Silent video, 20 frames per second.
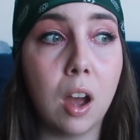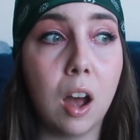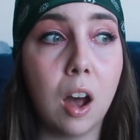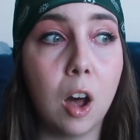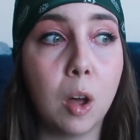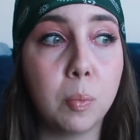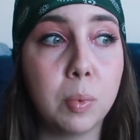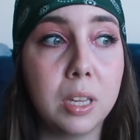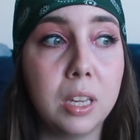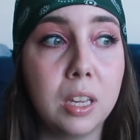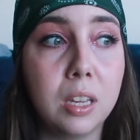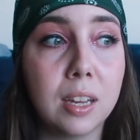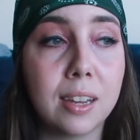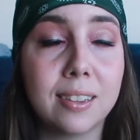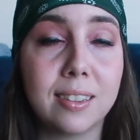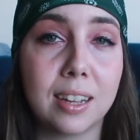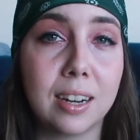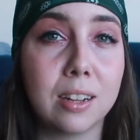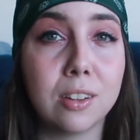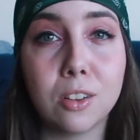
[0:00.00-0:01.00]
I'll be
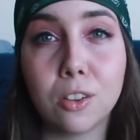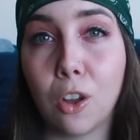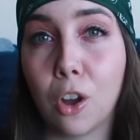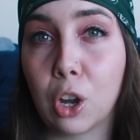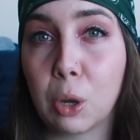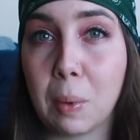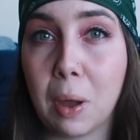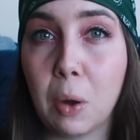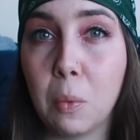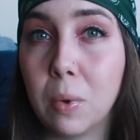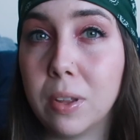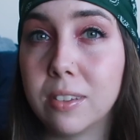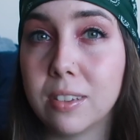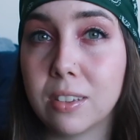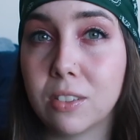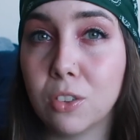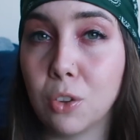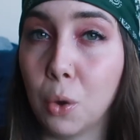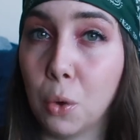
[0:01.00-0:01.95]
excited to talk about once it's